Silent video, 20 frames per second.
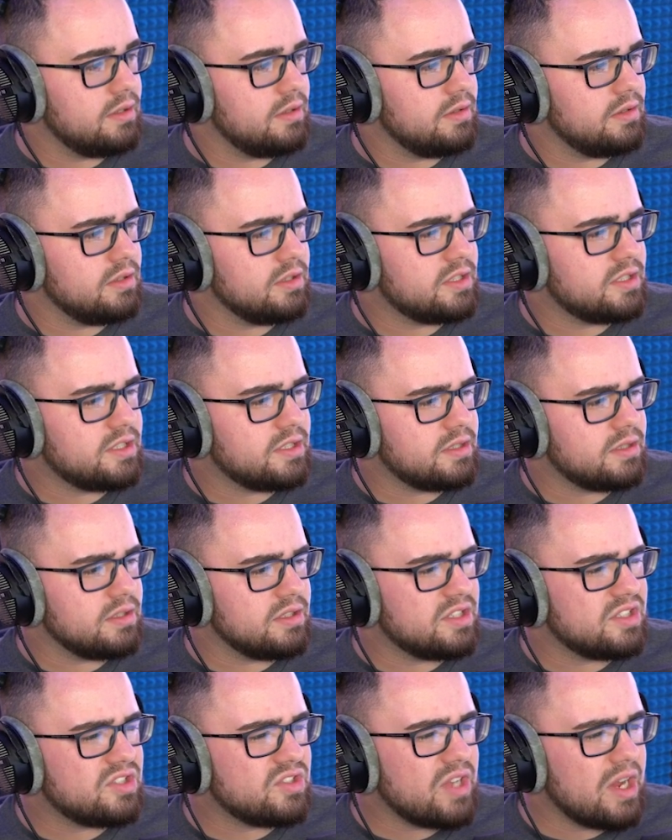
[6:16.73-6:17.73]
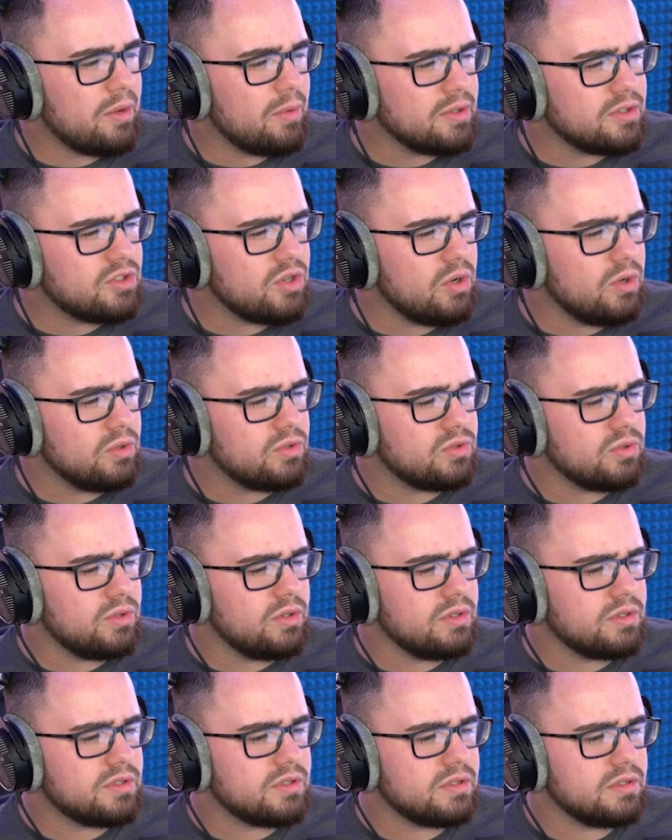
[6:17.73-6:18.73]

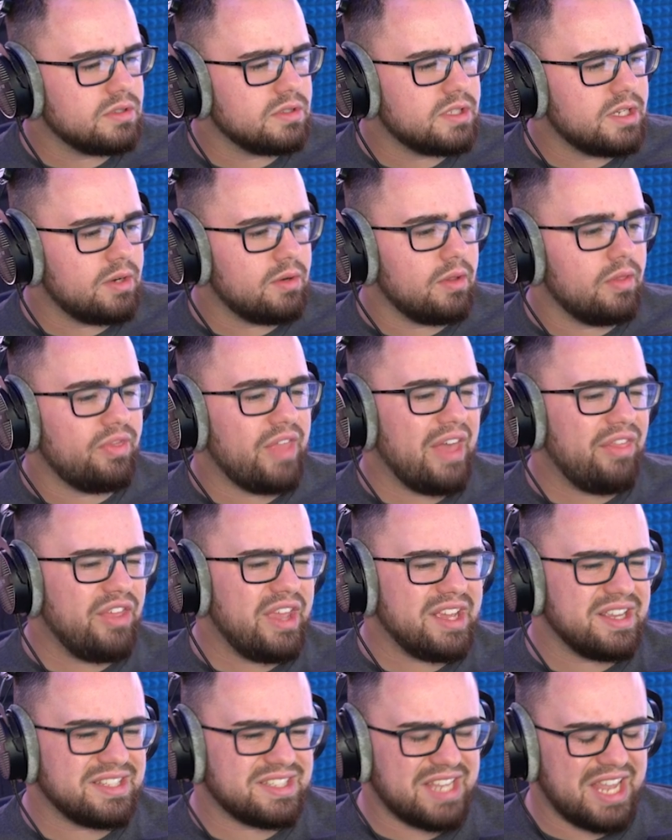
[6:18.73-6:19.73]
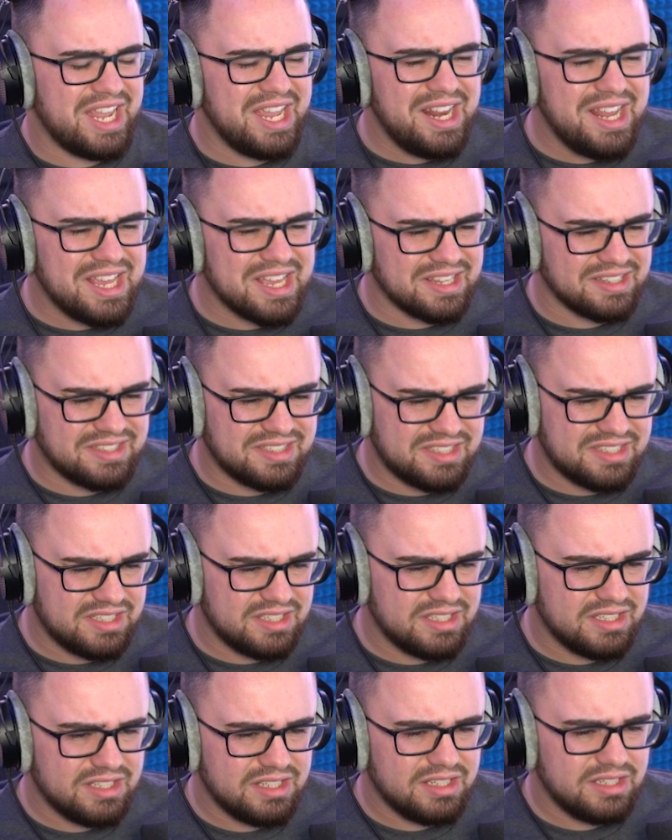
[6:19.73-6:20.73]
Ceratosaurus? Cer that thing is hideous.
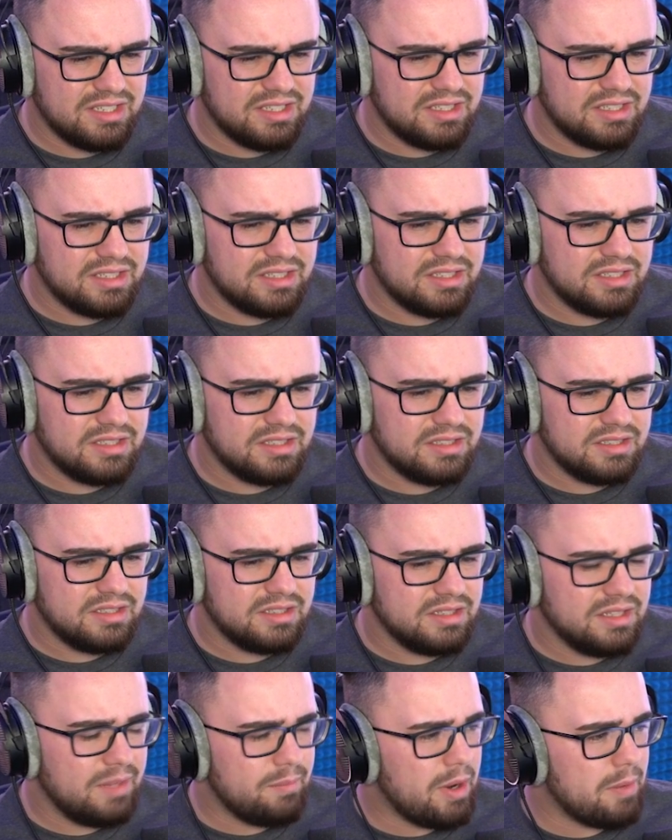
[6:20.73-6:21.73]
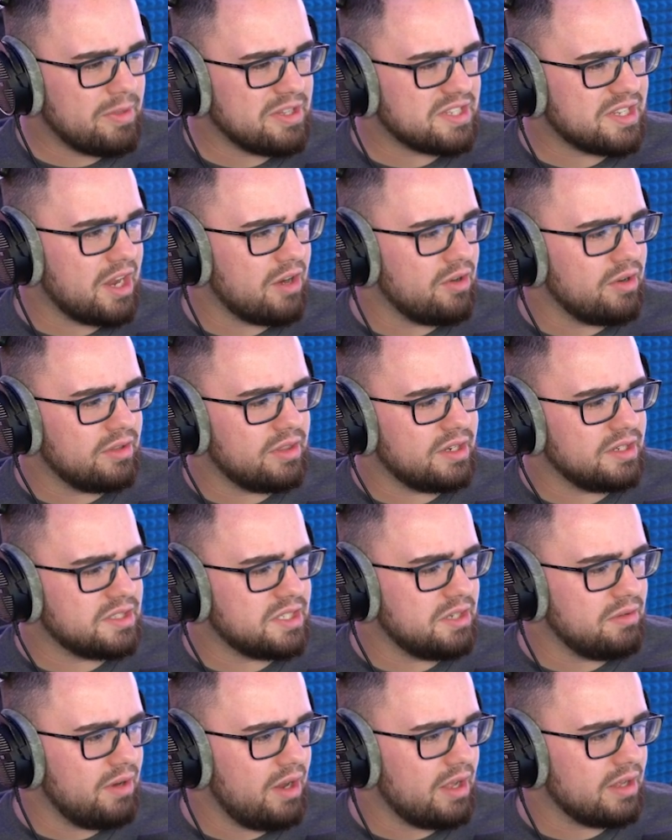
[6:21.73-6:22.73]
That might be scarier than a
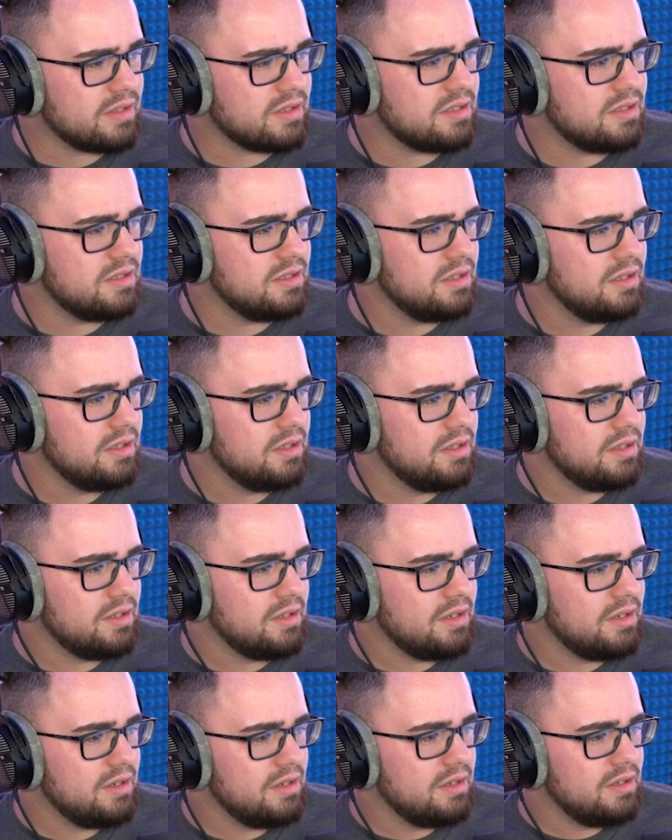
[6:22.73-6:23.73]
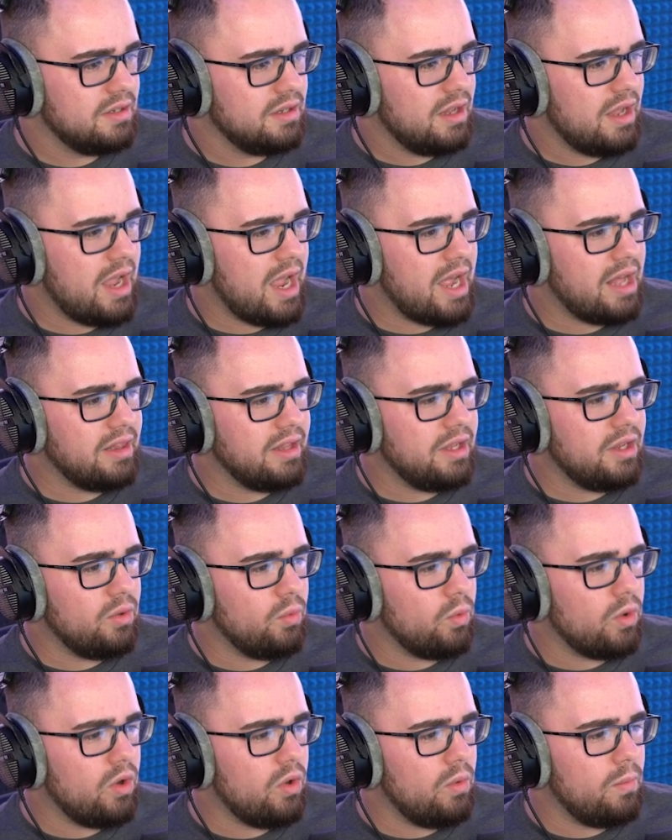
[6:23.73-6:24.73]
T-Rex.
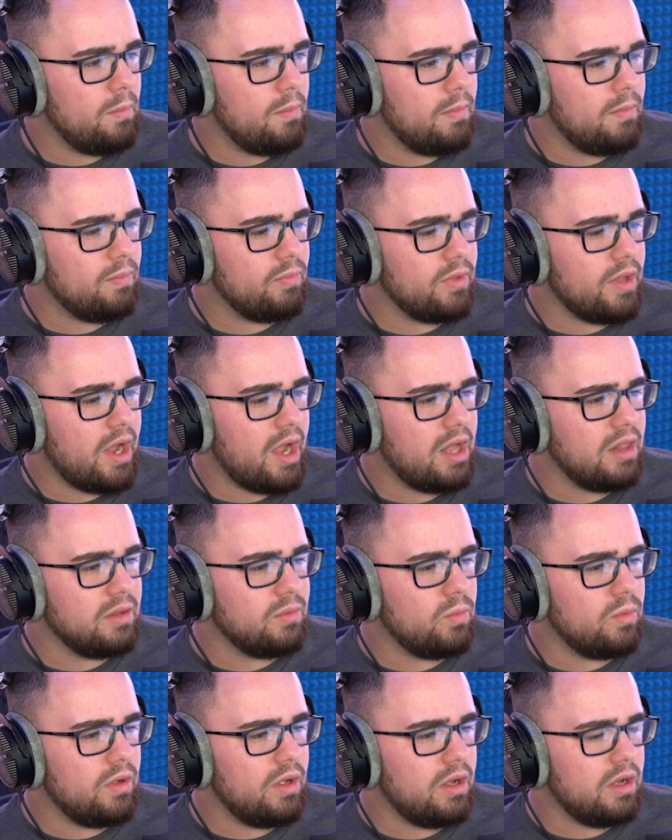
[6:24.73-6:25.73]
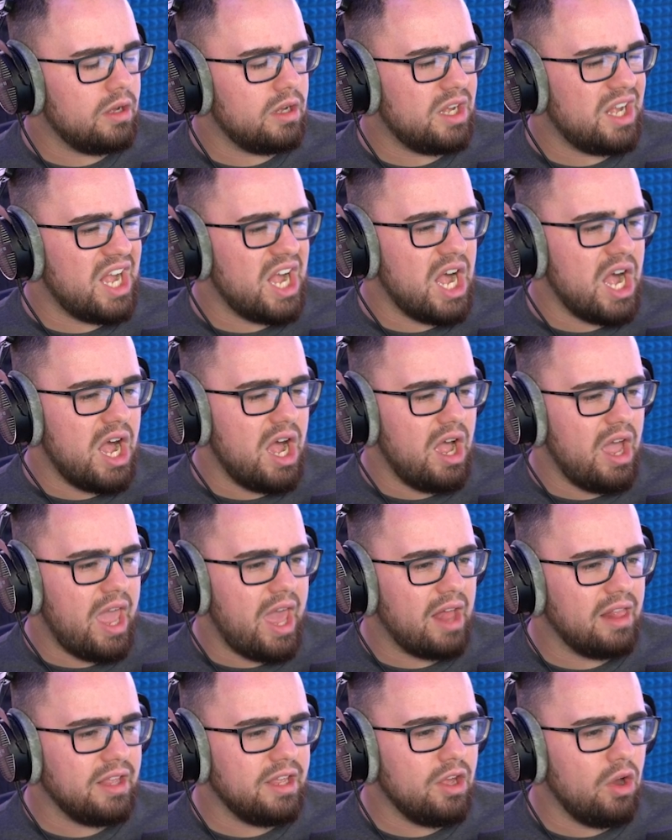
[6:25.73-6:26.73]
Aliorom... Al... Ah,
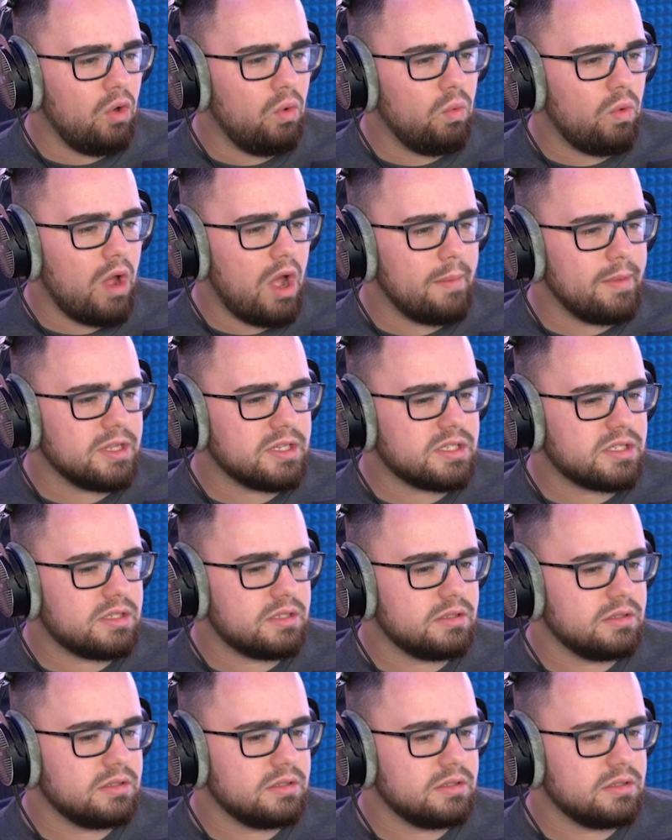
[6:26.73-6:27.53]
Alioramus.